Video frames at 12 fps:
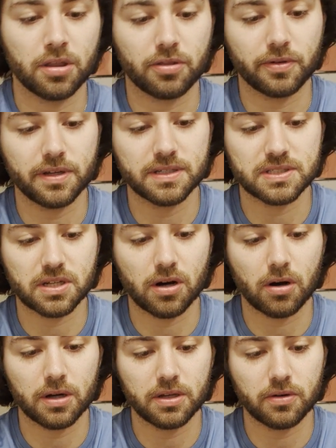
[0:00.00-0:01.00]
3 is
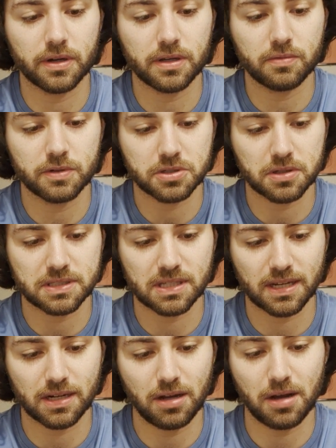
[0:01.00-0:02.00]
cardioid, which looks
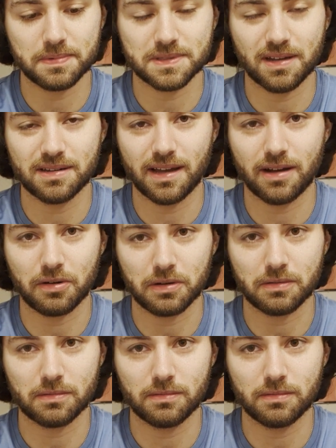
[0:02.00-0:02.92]
like an upside down